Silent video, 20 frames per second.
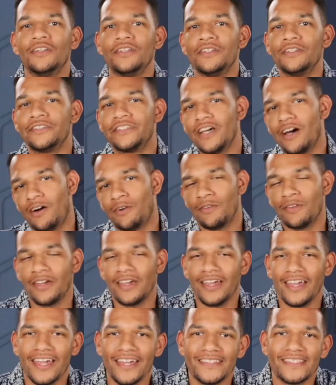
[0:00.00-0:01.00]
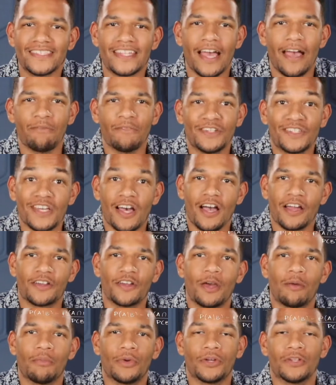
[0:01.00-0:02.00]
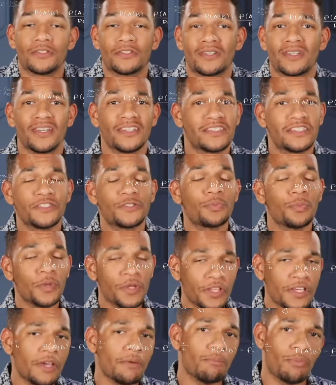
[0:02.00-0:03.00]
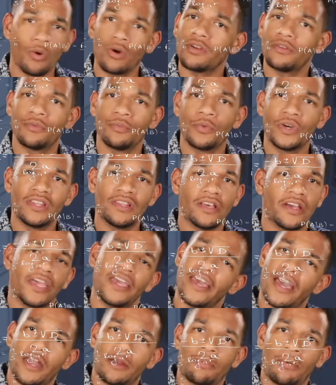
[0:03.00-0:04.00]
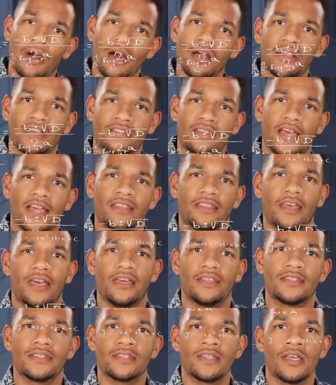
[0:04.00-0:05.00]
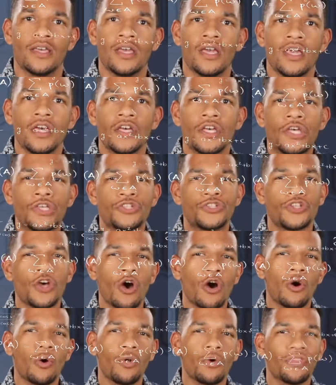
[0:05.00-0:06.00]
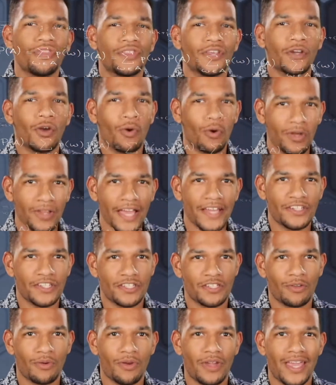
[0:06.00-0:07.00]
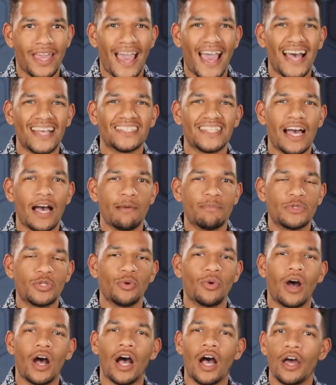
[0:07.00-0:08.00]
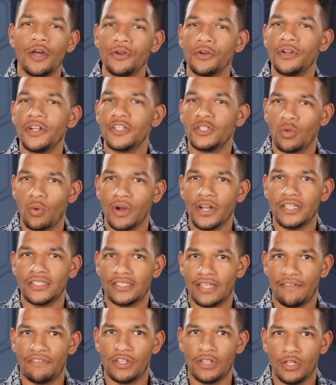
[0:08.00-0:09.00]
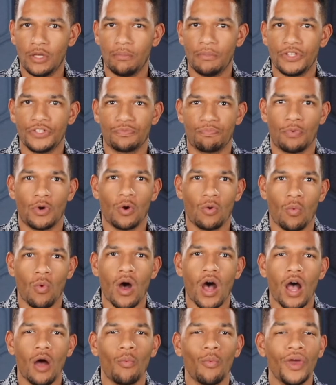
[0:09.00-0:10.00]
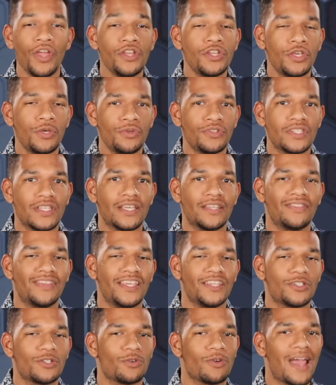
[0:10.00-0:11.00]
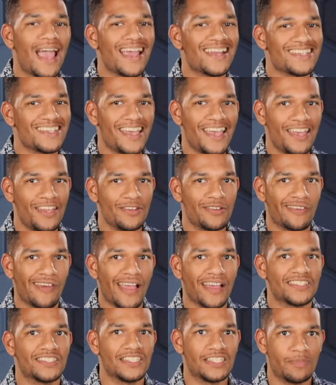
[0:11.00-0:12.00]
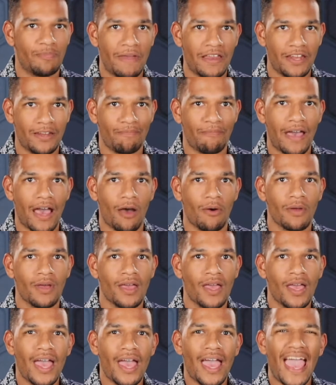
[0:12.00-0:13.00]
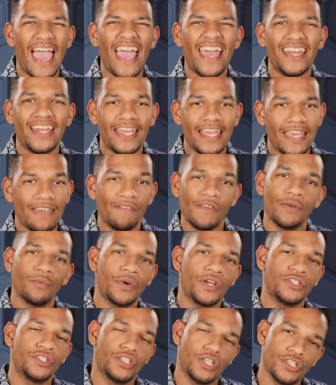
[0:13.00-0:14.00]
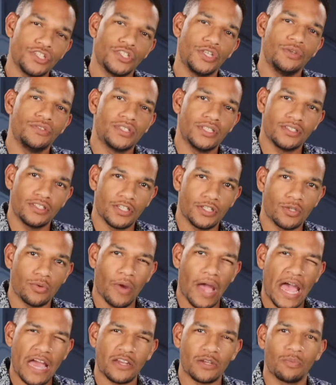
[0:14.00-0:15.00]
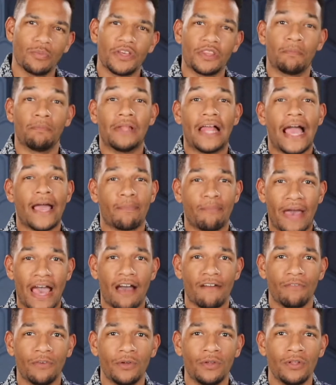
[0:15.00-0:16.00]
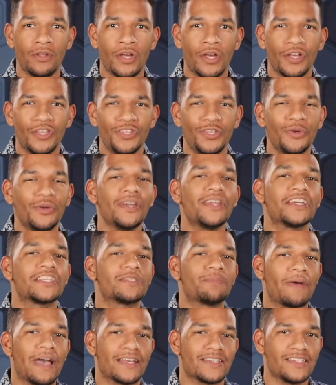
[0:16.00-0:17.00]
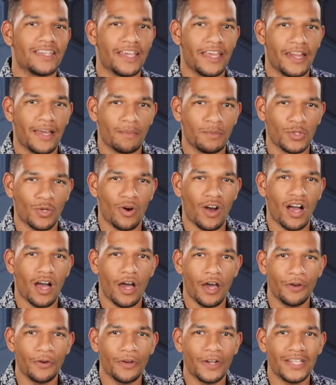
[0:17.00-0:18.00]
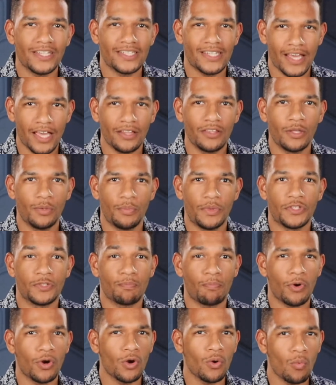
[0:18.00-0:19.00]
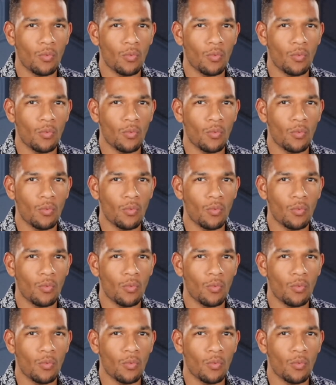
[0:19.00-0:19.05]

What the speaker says: So, it's time to talk numbers, because it's really important when looking at a product like this. So, the Corelite Discreet has up to 127 lumens per watt when using the direct-indirect suspended mount. And even when just using the direct with black baffle, you can expect to get up to 110 lumens per